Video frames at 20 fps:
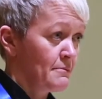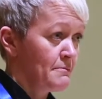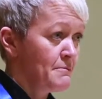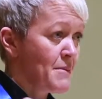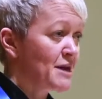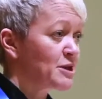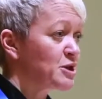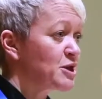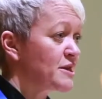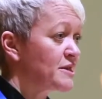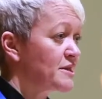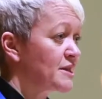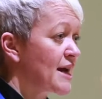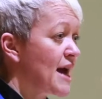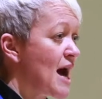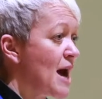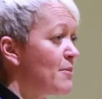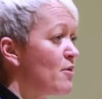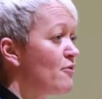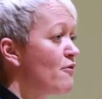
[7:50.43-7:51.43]
Manchester
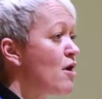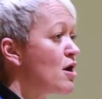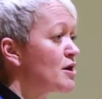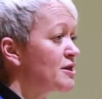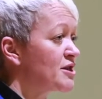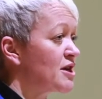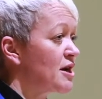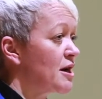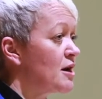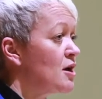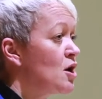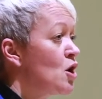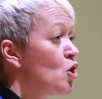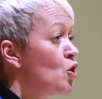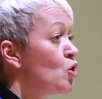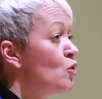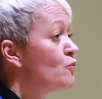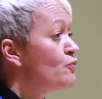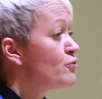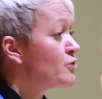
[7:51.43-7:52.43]
Camerata,
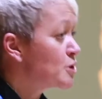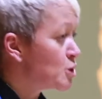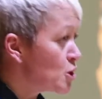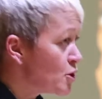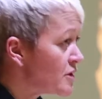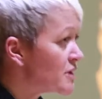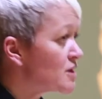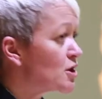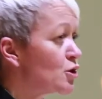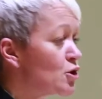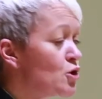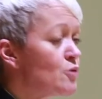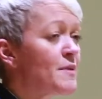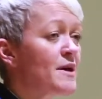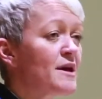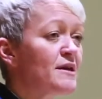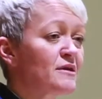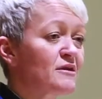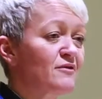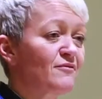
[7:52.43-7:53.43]
who produced a new
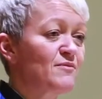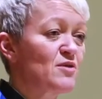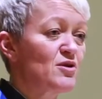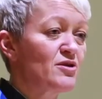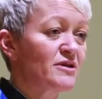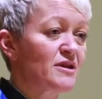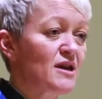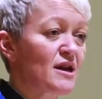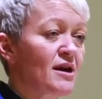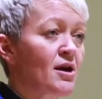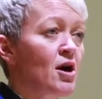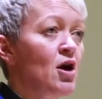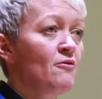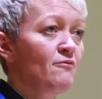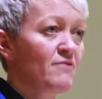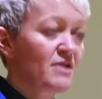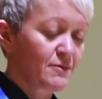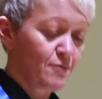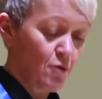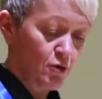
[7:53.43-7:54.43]
piece of music
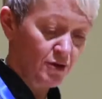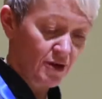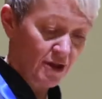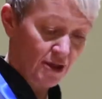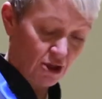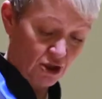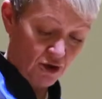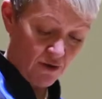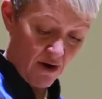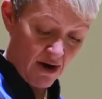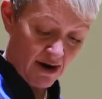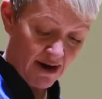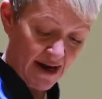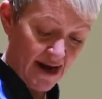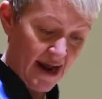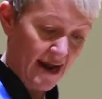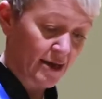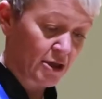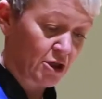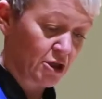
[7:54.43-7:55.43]
responding to our
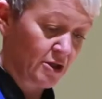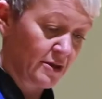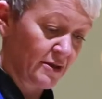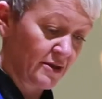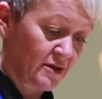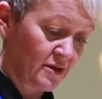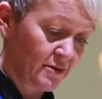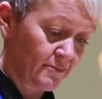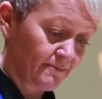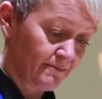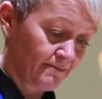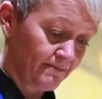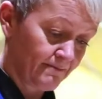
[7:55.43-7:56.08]
collections.